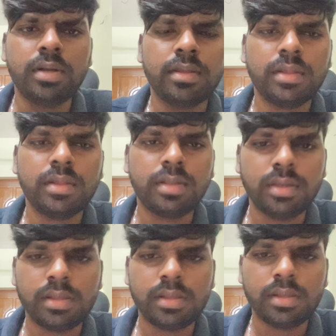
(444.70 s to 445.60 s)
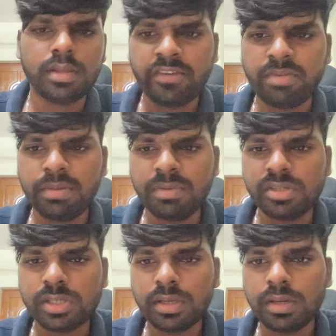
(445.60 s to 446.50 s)
the thing they have been
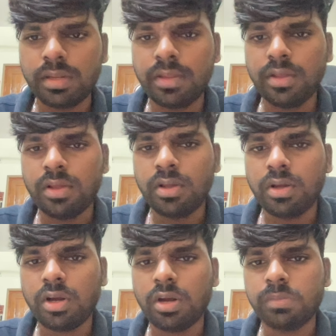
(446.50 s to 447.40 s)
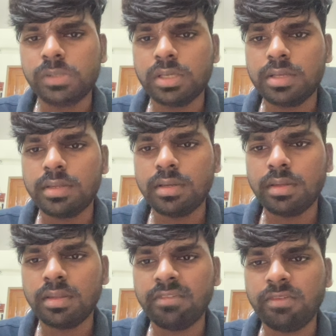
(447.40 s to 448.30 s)
mentioned, optionals in
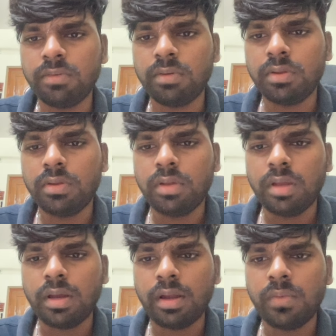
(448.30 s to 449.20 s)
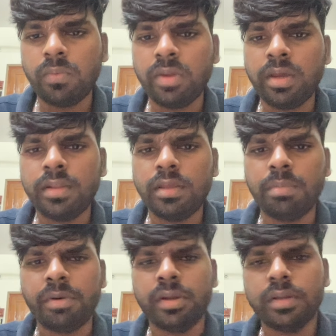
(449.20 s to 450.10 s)
Swift. And why are they
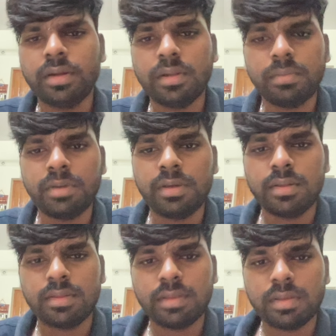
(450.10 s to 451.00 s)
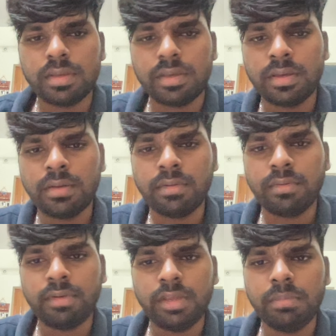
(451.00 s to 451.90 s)
pointed? Because here
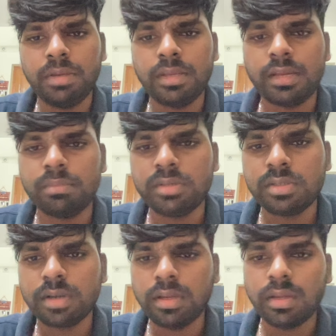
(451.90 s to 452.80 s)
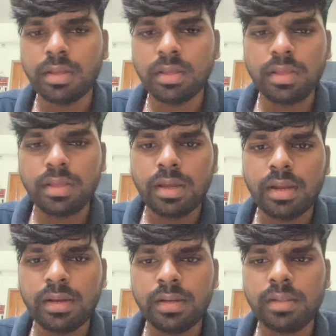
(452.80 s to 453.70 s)
email can be string
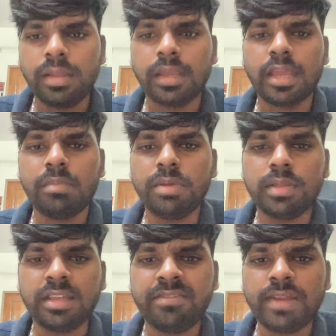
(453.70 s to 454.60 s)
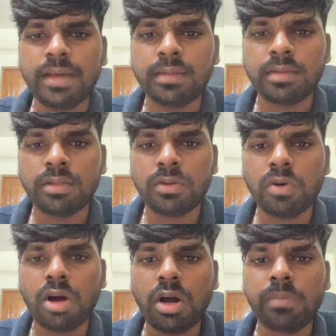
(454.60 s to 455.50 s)
and they can be safely accessed
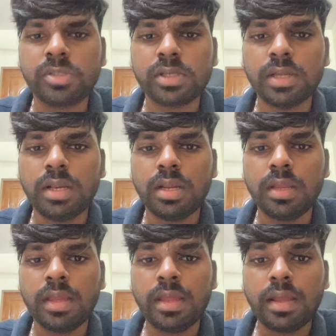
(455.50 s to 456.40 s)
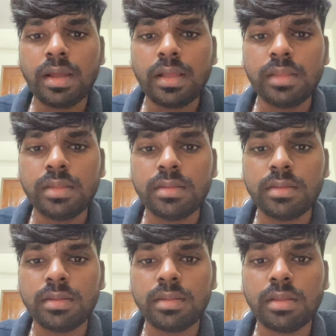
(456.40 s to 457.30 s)
through optional. This
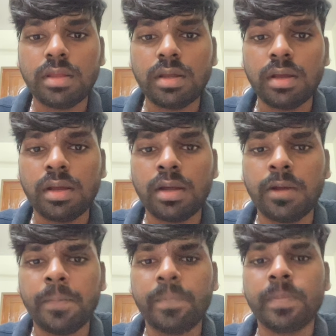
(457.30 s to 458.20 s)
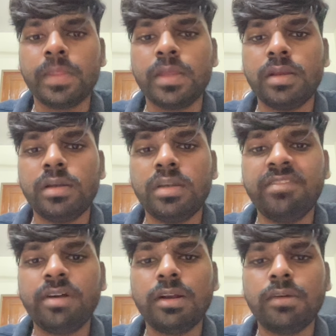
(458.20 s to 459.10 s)
is
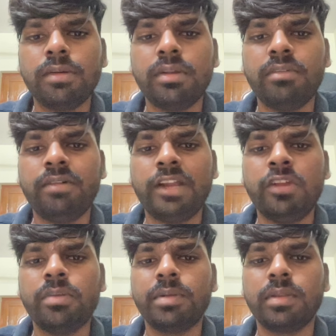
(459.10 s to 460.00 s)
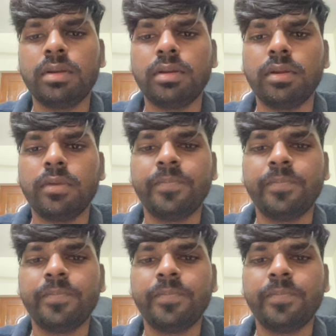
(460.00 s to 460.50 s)
default value representer.